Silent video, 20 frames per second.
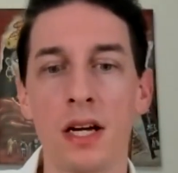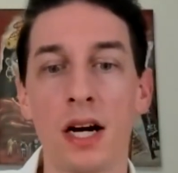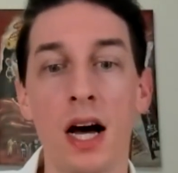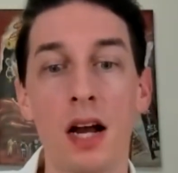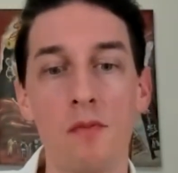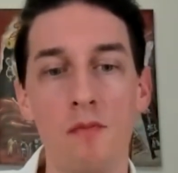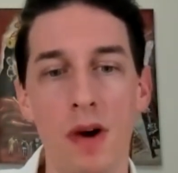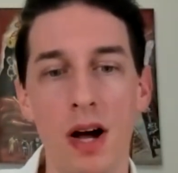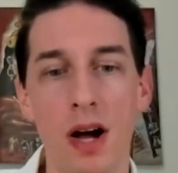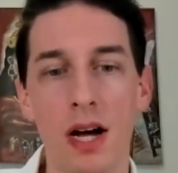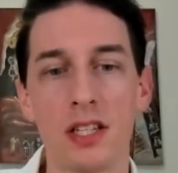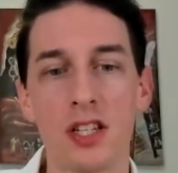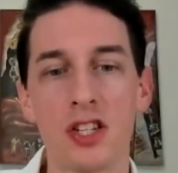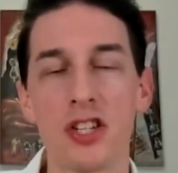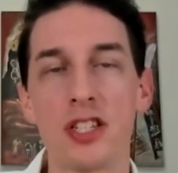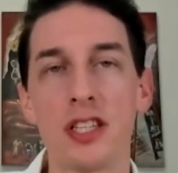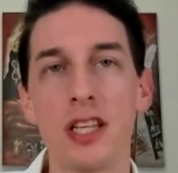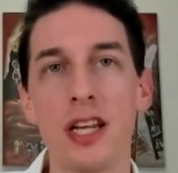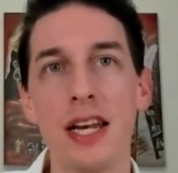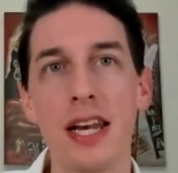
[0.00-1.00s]
Karma,
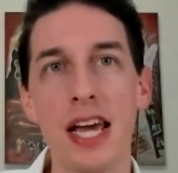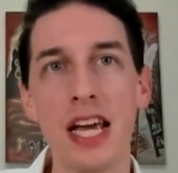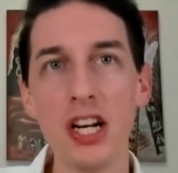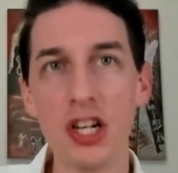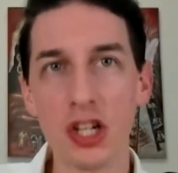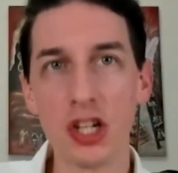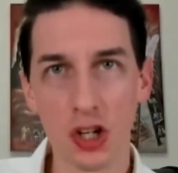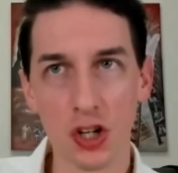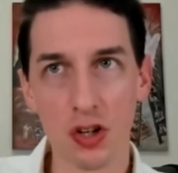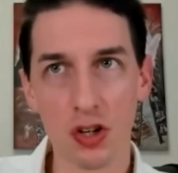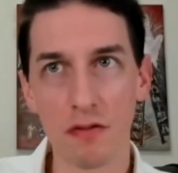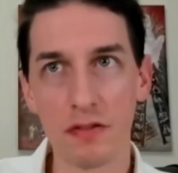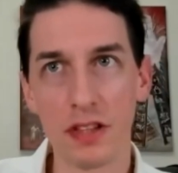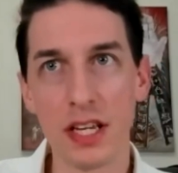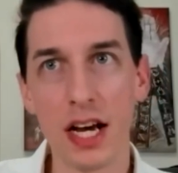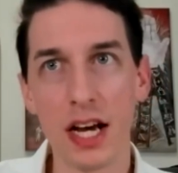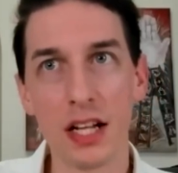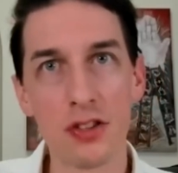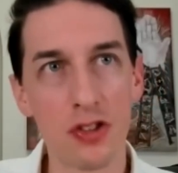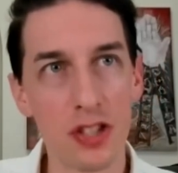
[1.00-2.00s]
this is the nature of
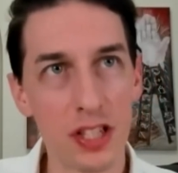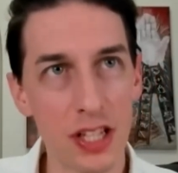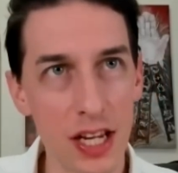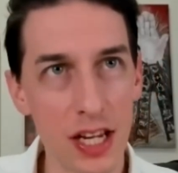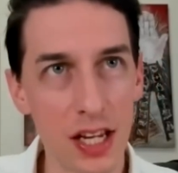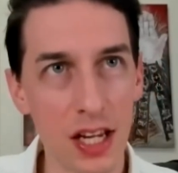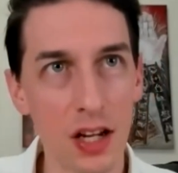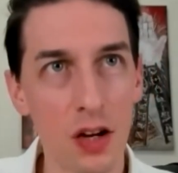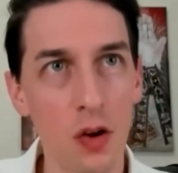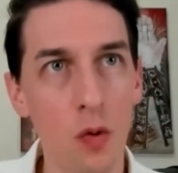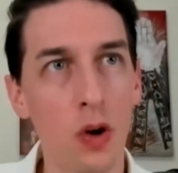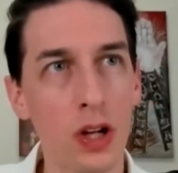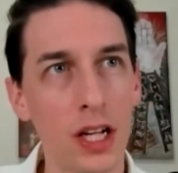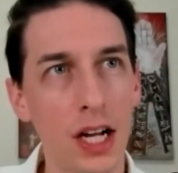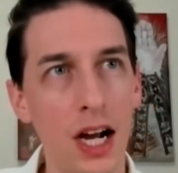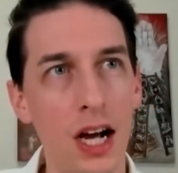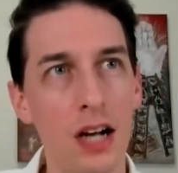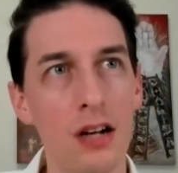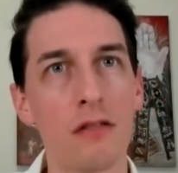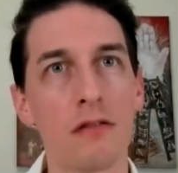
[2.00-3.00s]
the undertaking.
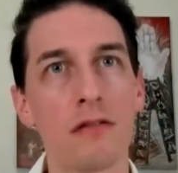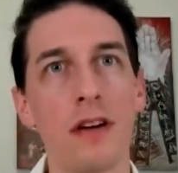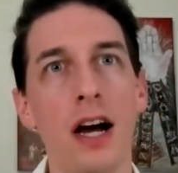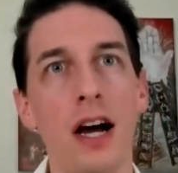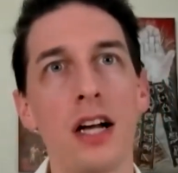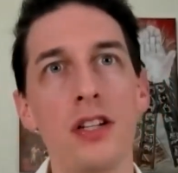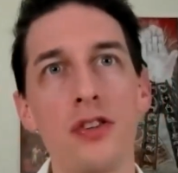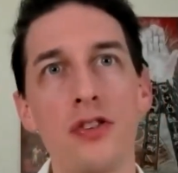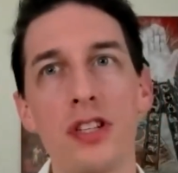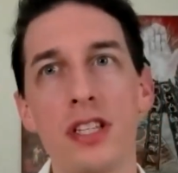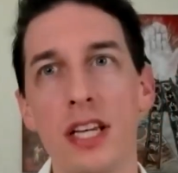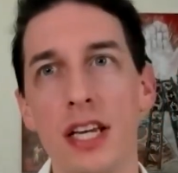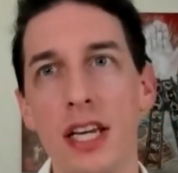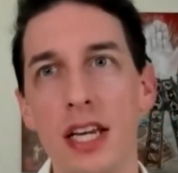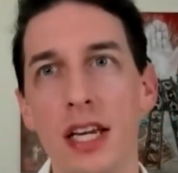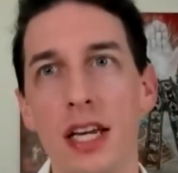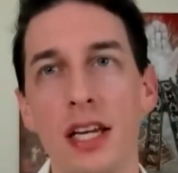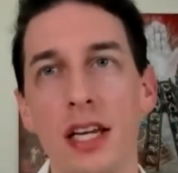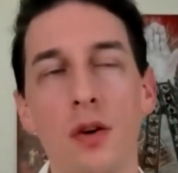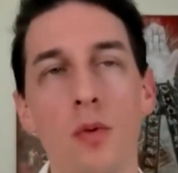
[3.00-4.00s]
What kind of
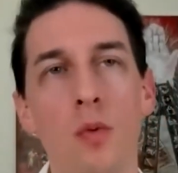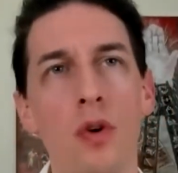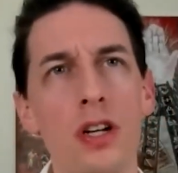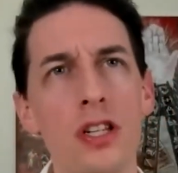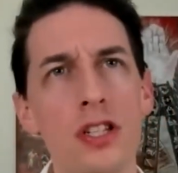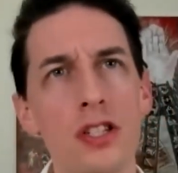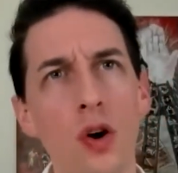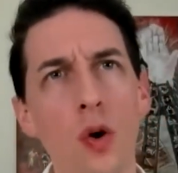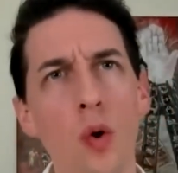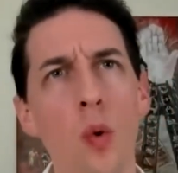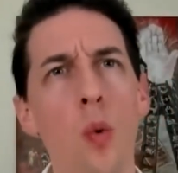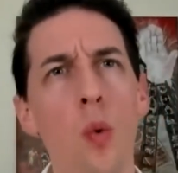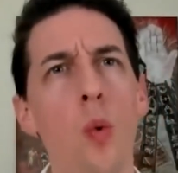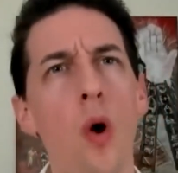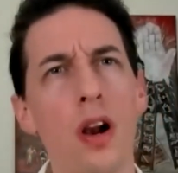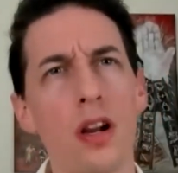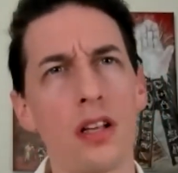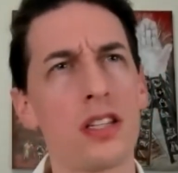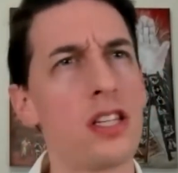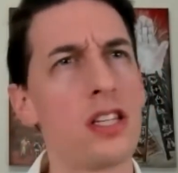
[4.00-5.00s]
undertaking? What is the
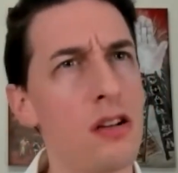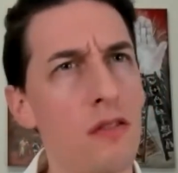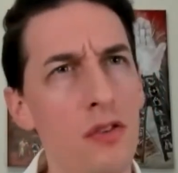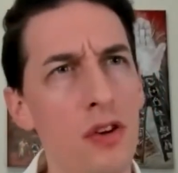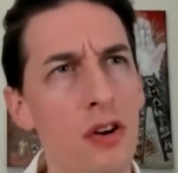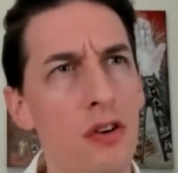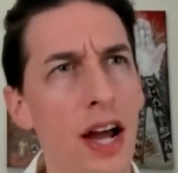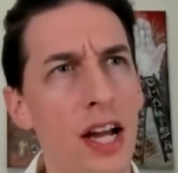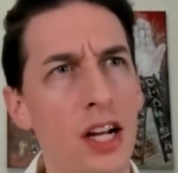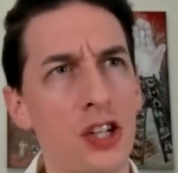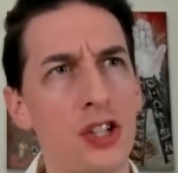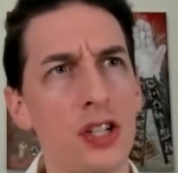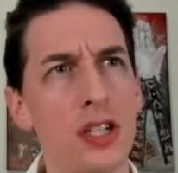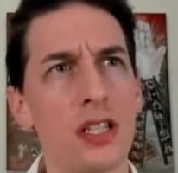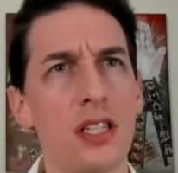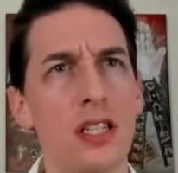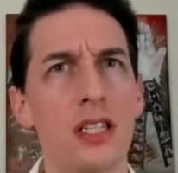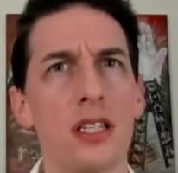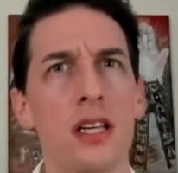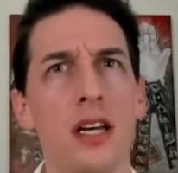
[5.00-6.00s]
quality of your
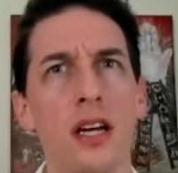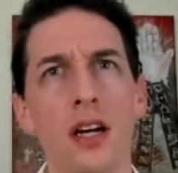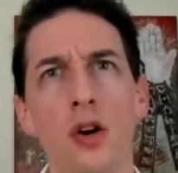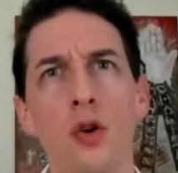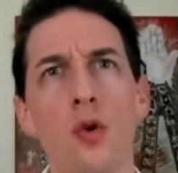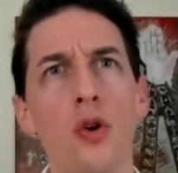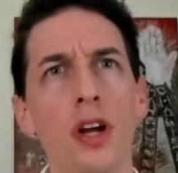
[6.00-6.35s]
actions?